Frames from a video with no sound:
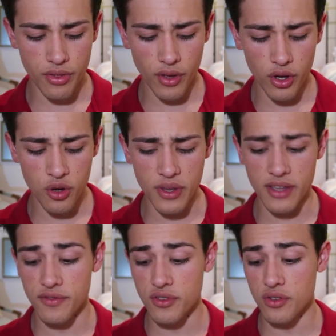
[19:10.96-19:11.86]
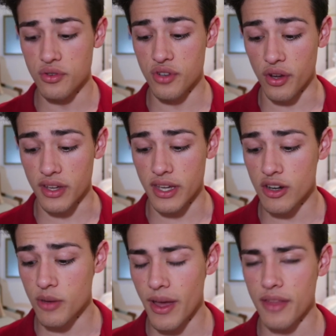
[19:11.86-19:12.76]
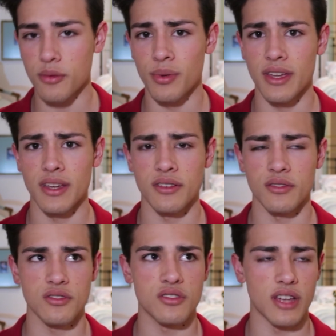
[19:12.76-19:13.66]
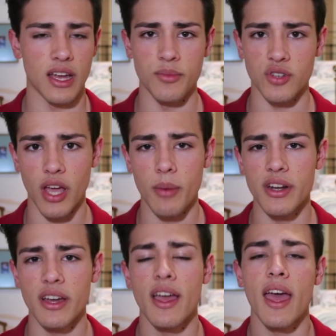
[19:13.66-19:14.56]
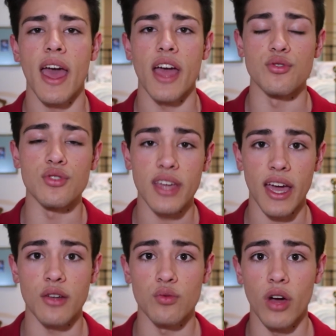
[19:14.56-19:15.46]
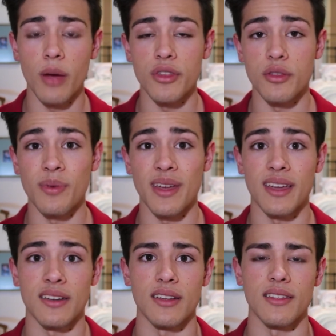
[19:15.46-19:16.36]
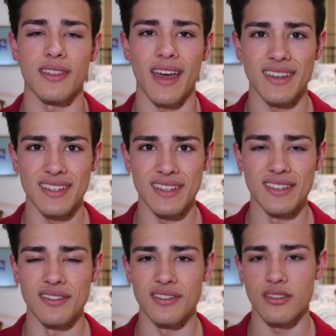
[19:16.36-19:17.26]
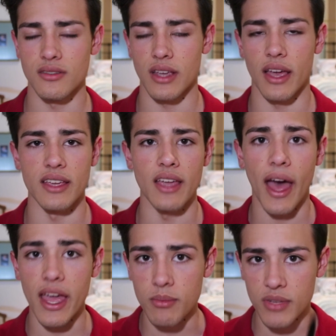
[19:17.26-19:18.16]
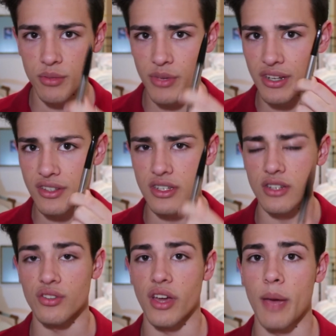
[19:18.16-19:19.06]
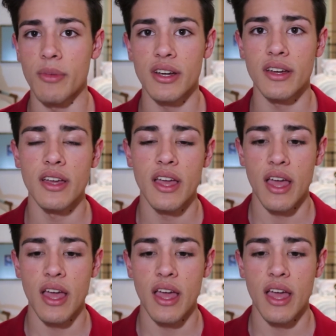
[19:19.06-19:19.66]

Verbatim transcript: Though, if you don't care about the pen's um, diameter, and you can write with the pen that is, say, 8 millimeters in diameter,